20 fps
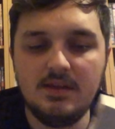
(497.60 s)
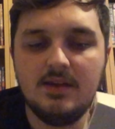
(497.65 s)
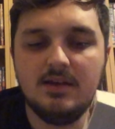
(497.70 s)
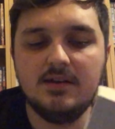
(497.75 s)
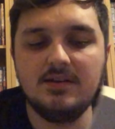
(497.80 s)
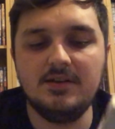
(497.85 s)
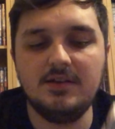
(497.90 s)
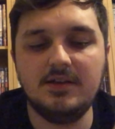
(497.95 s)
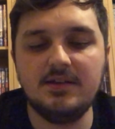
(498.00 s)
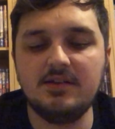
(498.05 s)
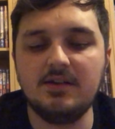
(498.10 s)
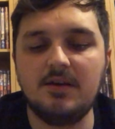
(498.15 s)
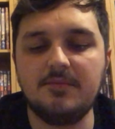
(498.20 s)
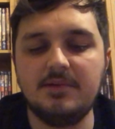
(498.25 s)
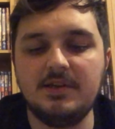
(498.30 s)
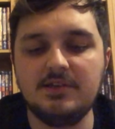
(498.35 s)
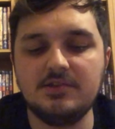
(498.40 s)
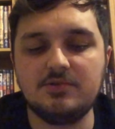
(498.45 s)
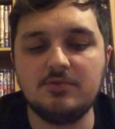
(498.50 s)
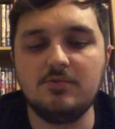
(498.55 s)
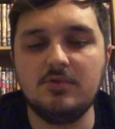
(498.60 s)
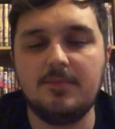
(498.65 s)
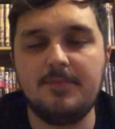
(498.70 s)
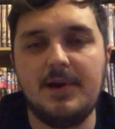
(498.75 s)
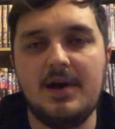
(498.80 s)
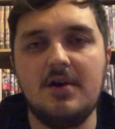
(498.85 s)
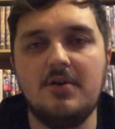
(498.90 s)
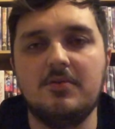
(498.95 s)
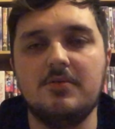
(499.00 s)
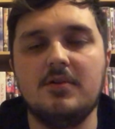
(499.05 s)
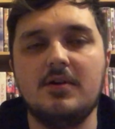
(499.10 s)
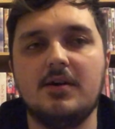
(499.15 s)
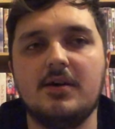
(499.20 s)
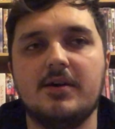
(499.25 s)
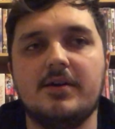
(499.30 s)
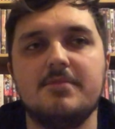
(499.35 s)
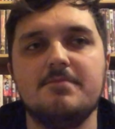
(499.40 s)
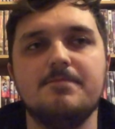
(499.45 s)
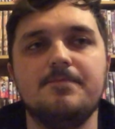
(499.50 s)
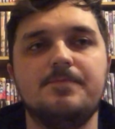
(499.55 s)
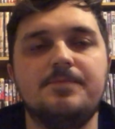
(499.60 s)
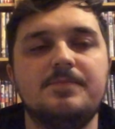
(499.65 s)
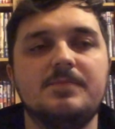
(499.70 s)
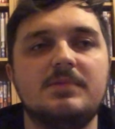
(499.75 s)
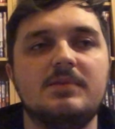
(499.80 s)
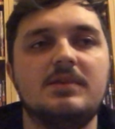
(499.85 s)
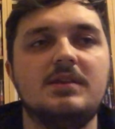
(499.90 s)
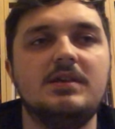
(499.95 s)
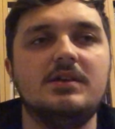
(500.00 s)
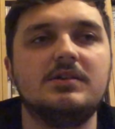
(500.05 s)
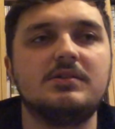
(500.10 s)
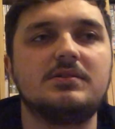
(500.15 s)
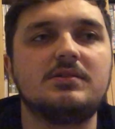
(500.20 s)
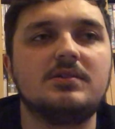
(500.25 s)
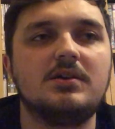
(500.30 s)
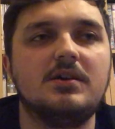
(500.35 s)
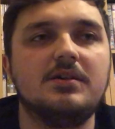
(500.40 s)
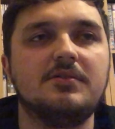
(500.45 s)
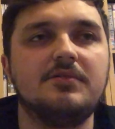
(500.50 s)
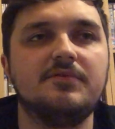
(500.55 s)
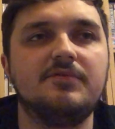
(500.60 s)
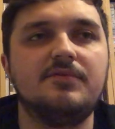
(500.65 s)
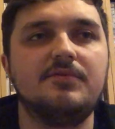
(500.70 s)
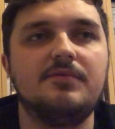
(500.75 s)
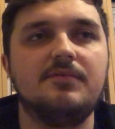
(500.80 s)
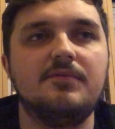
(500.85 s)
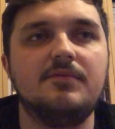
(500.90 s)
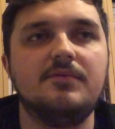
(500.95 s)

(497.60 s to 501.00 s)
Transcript: it's all about these kind of